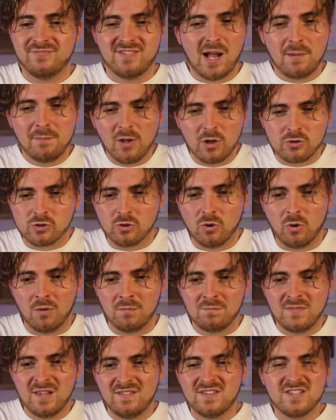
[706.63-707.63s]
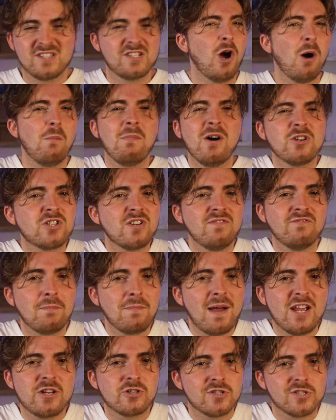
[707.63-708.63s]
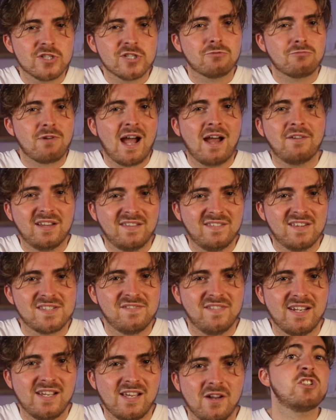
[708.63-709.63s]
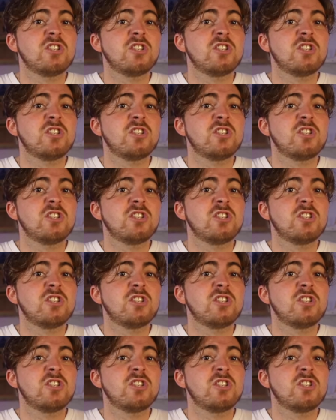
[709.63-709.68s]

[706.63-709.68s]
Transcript: I'm not sure. There's not much information surrounding this video.